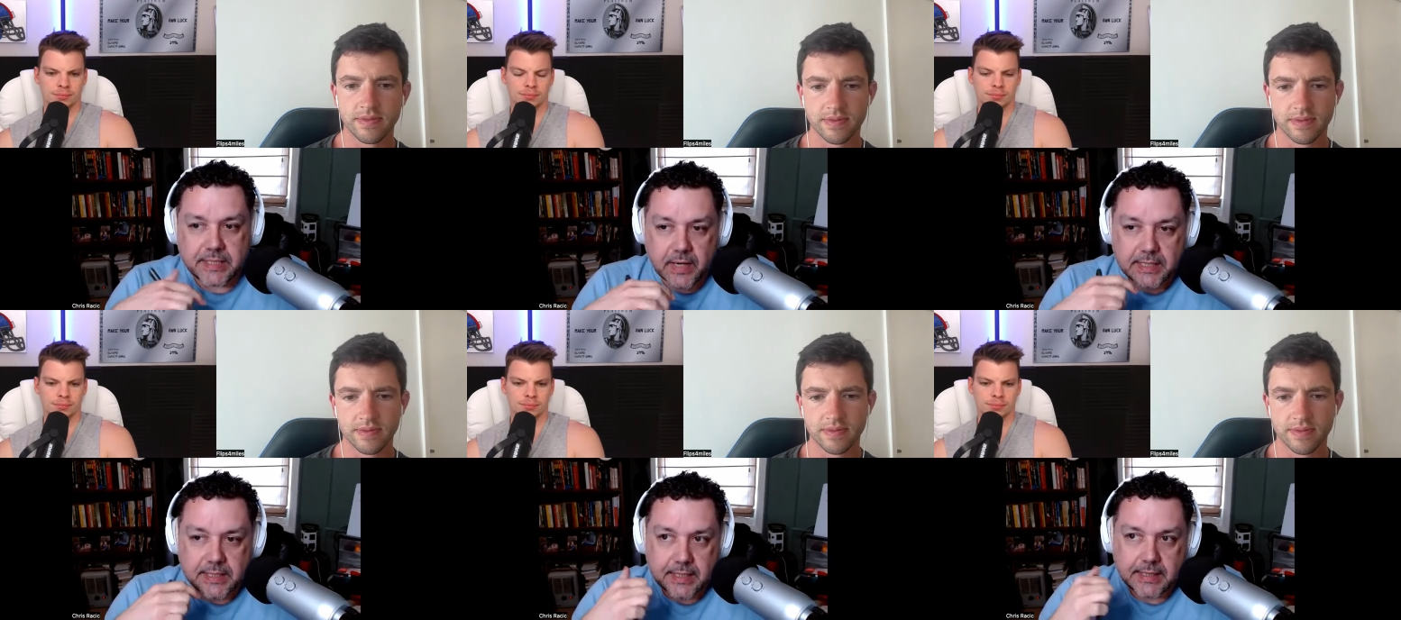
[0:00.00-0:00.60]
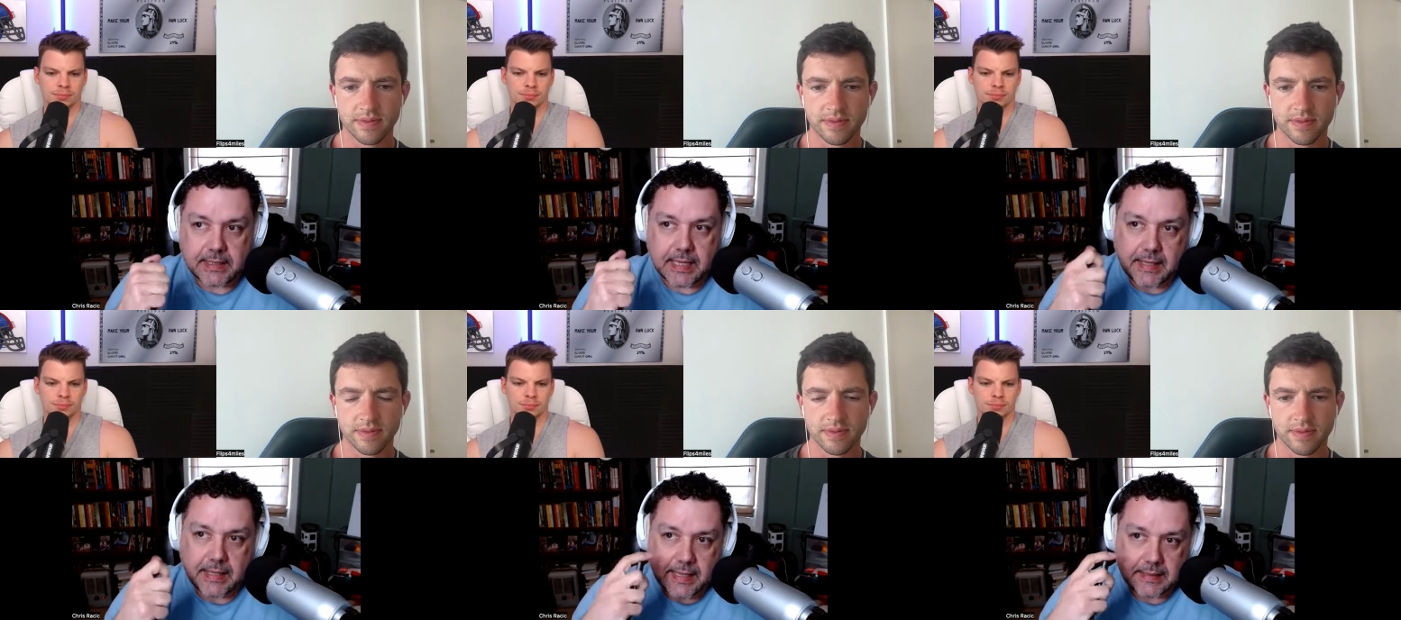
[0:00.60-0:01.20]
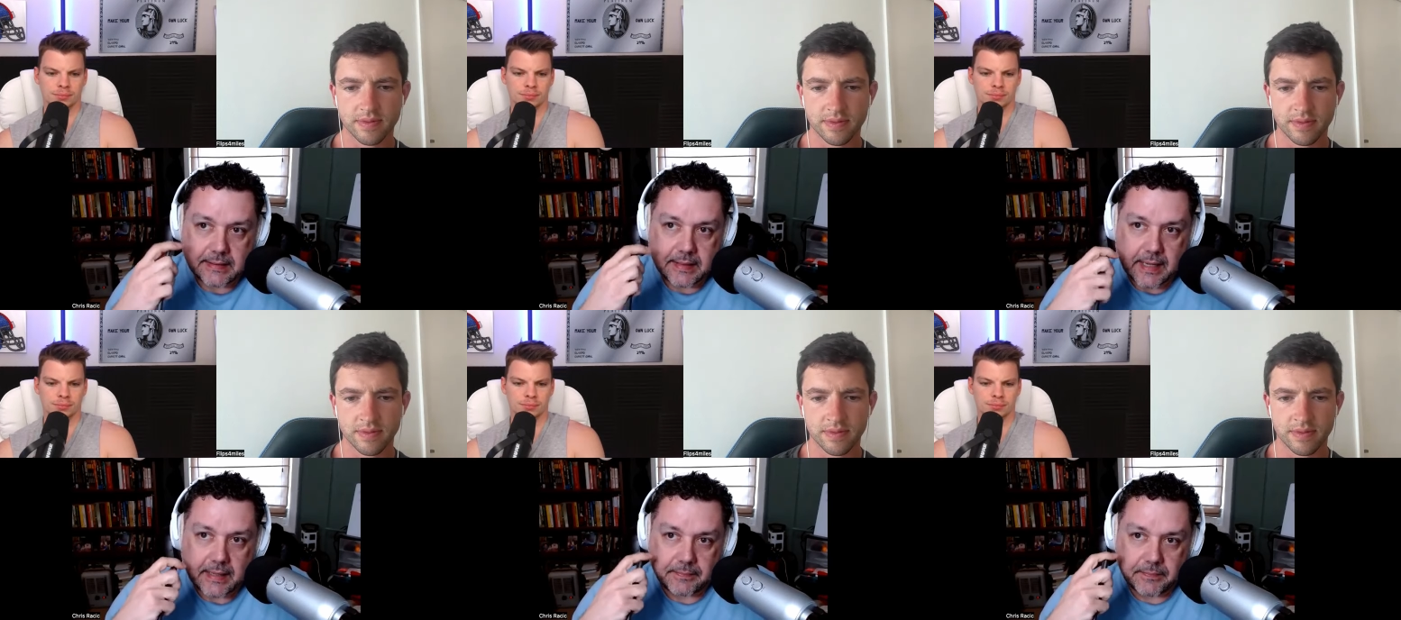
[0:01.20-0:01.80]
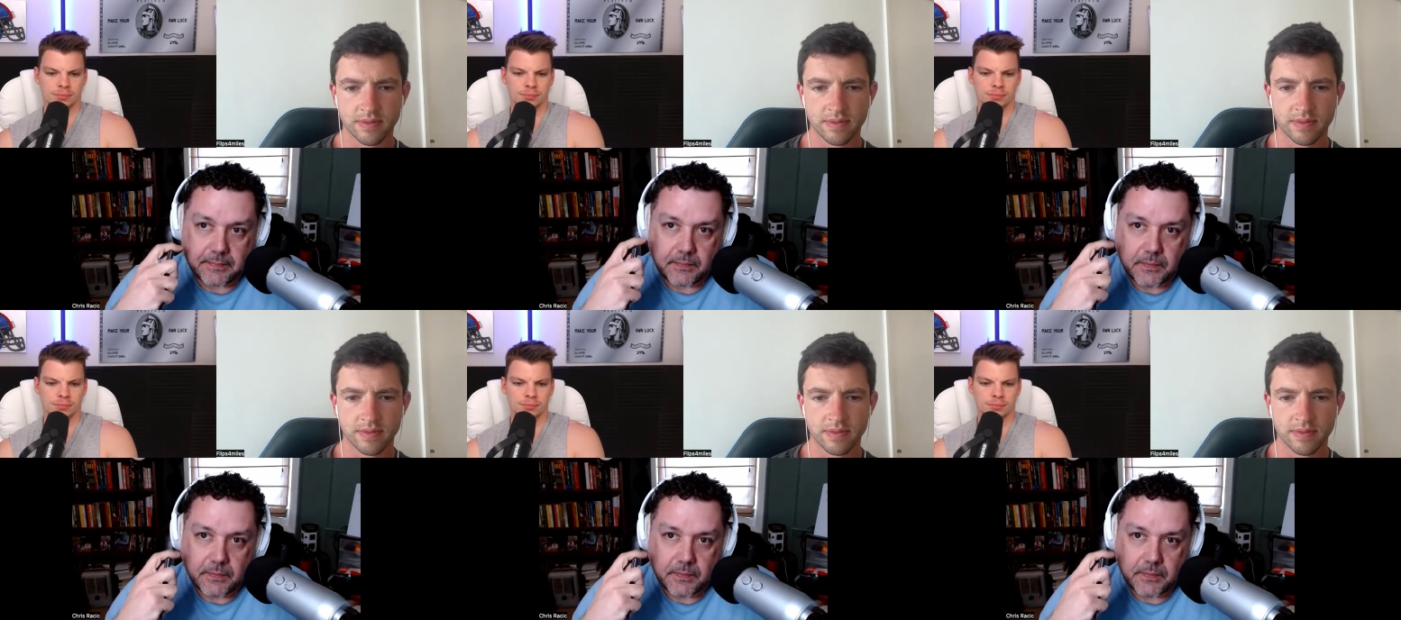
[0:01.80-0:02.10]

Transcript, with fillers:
Speaker 1: interested in. And then, um,